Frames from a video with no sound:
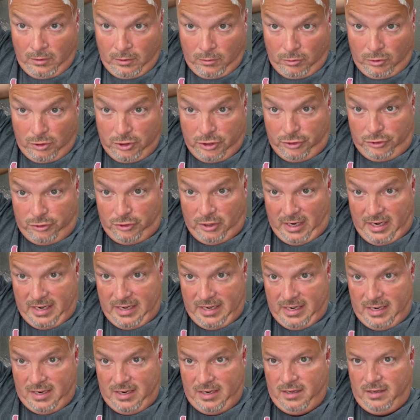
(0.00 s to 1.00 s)
We're just trying
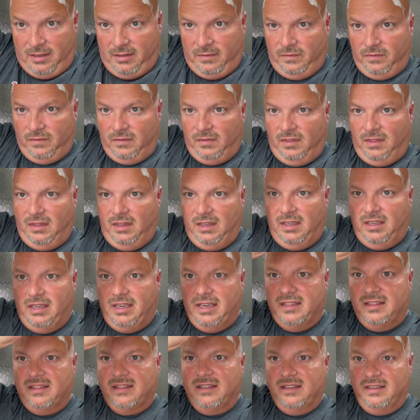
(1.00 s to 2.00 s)
to
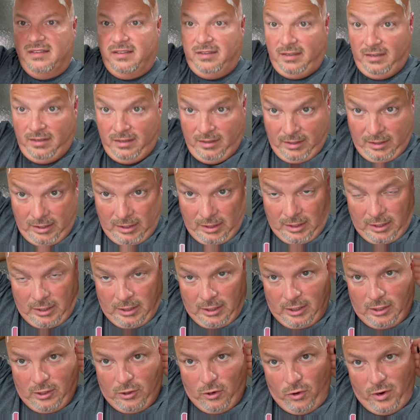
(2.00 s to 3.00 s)
get this
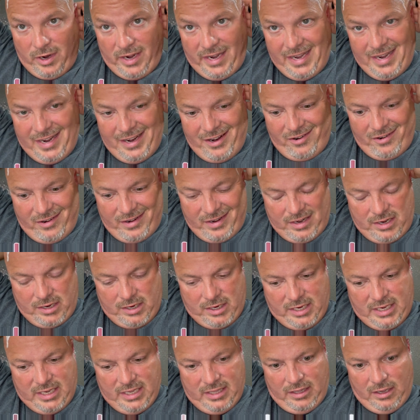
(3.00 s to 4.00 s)
going here and
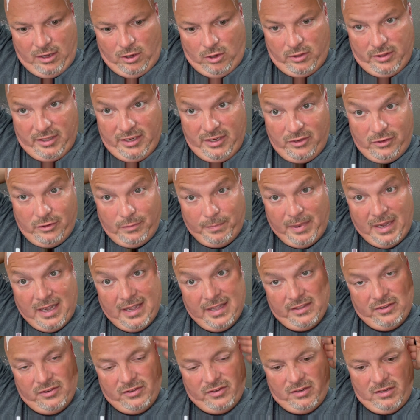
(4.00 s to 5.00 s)
get all these
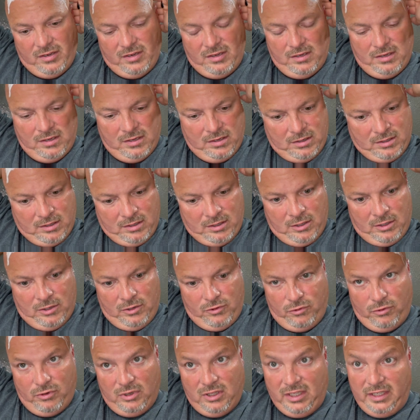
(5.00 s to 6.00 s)
spots
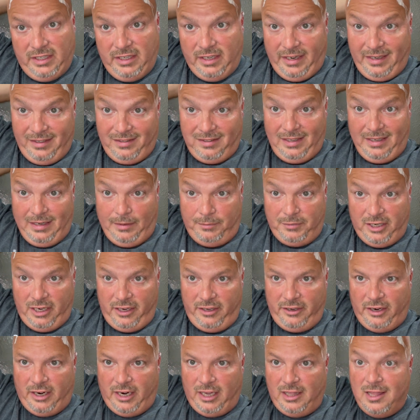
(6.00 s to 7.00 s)
really nicely. I'm
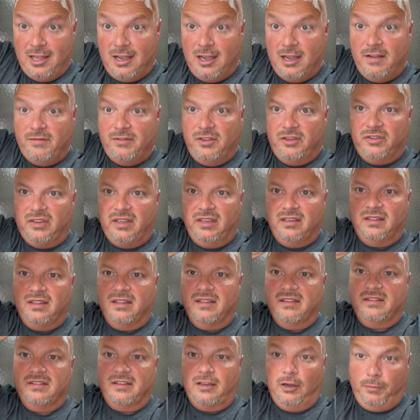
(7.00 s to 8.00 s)
telling you, I love the scent of
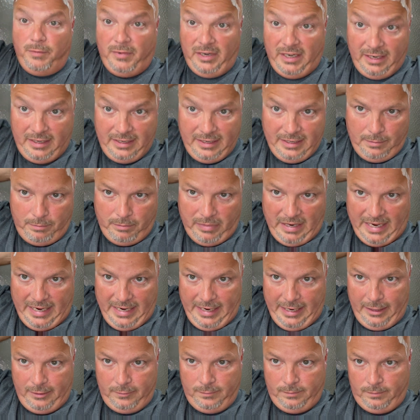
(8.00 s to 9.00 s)
this soap, and I did buy
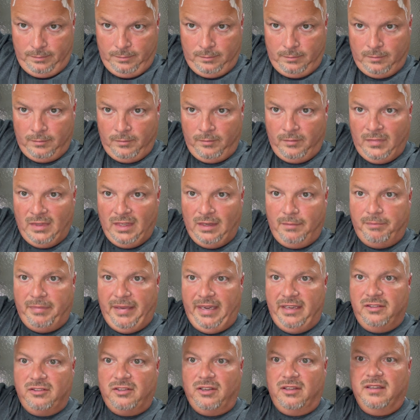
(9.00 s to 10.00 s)
it
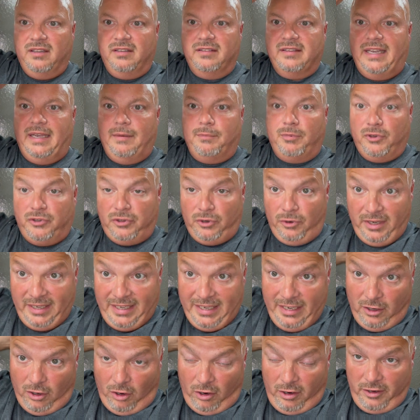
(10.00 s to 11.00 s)
based on the sample. So
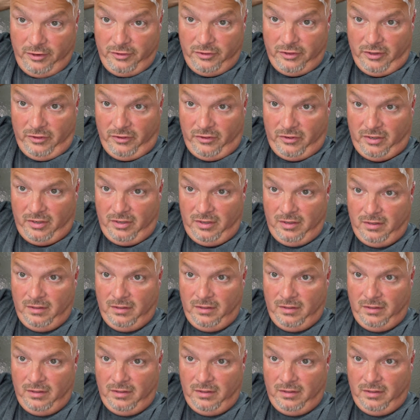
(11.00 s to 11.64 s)
again, artisans,